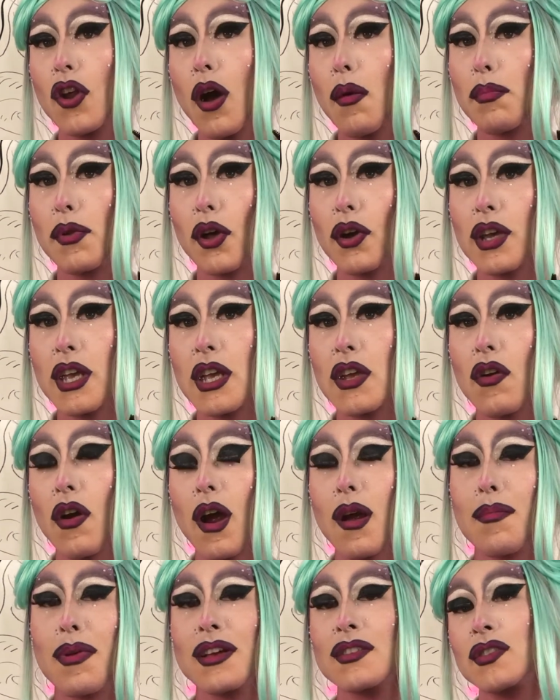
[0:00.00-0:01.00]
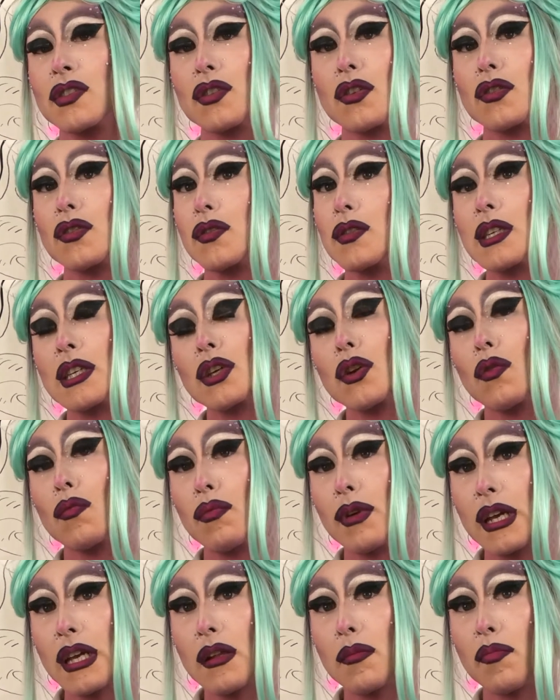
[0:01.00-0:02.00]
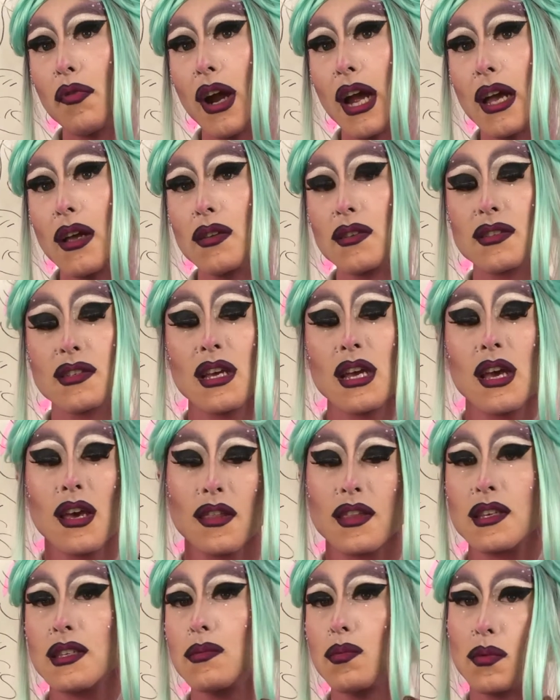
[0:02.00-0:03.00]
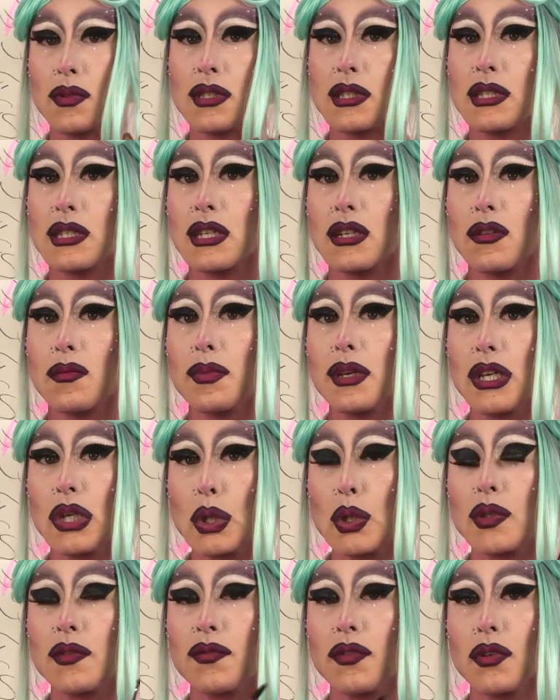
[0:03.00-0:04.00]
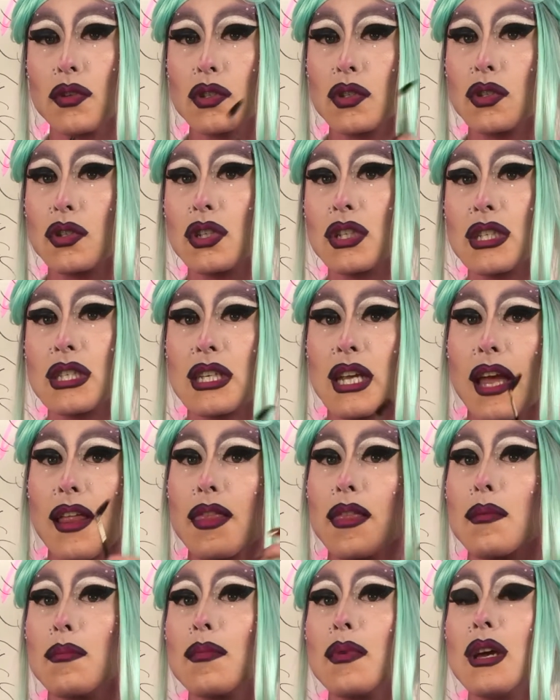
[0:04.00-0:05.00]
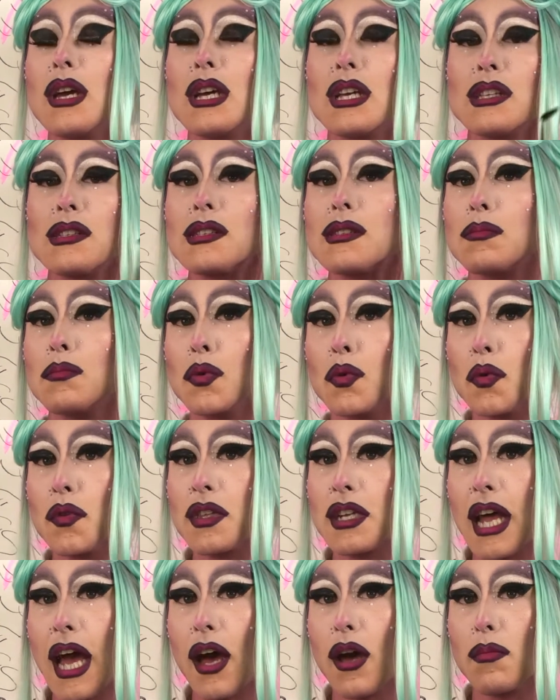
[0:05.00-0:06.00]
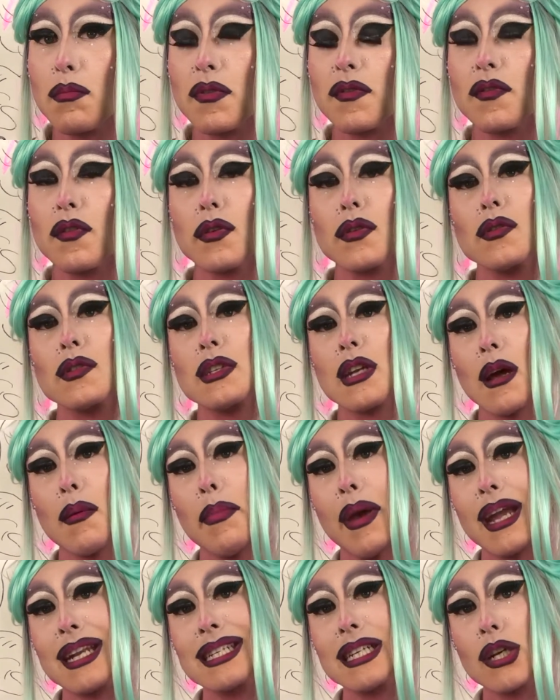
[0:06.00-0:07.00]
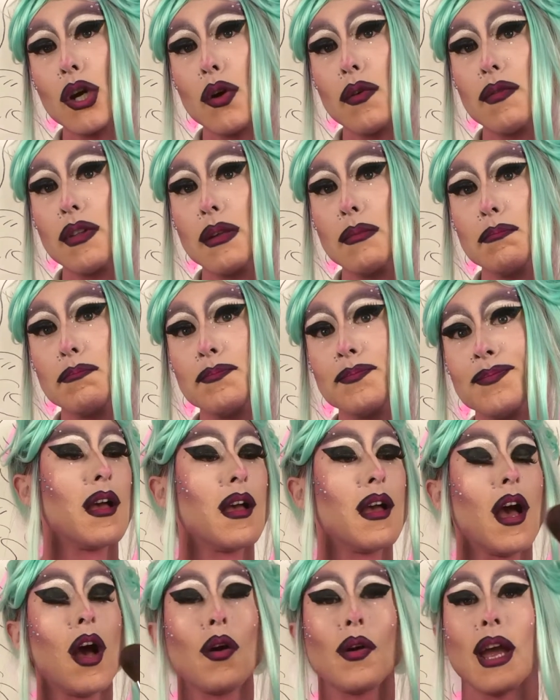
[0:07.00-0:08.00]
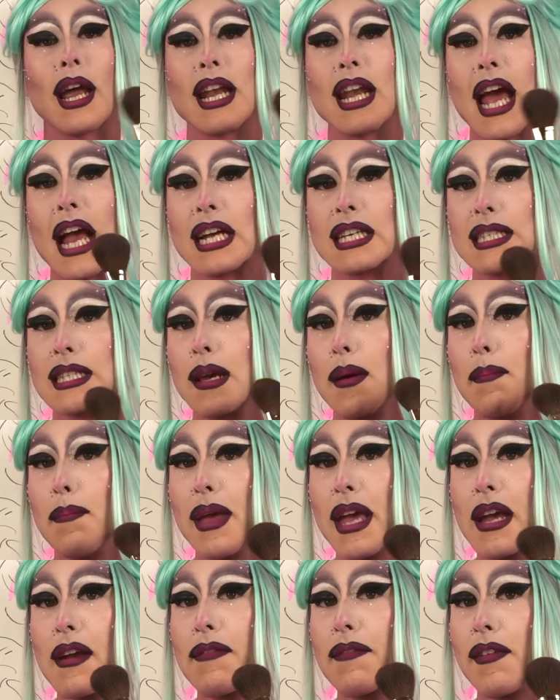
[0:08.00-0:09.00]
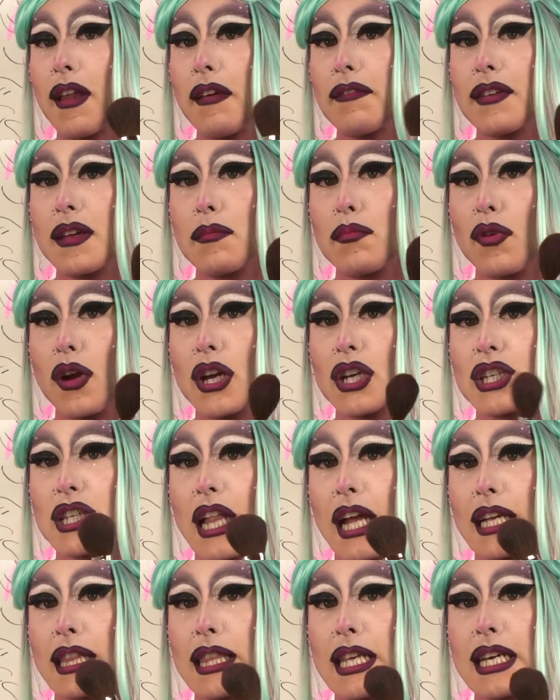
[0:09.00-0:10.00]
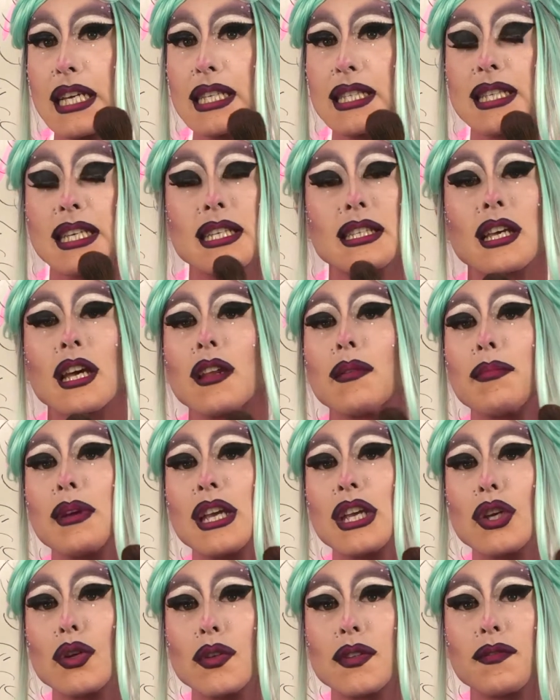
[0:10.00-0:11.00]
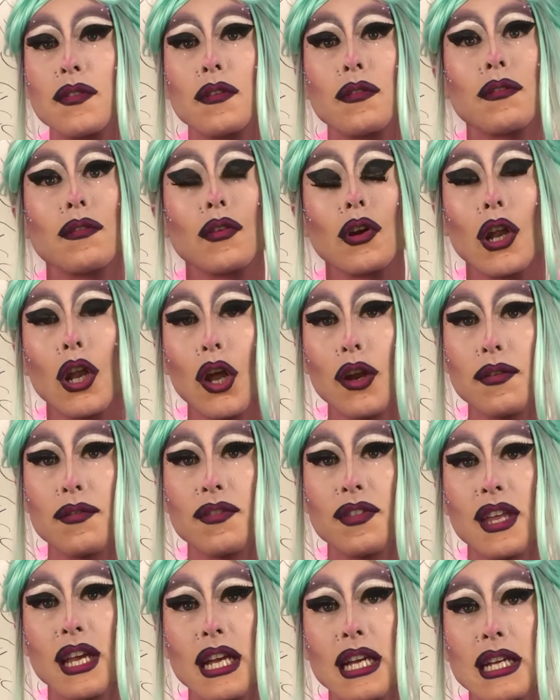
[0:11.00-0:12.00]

blocking your eyebrows and you're using your real brows, this will still be useful to just get them smoothed out before you start painting over them. Okay, next, a big fluffy brush like this is going to be useful for a lot of things.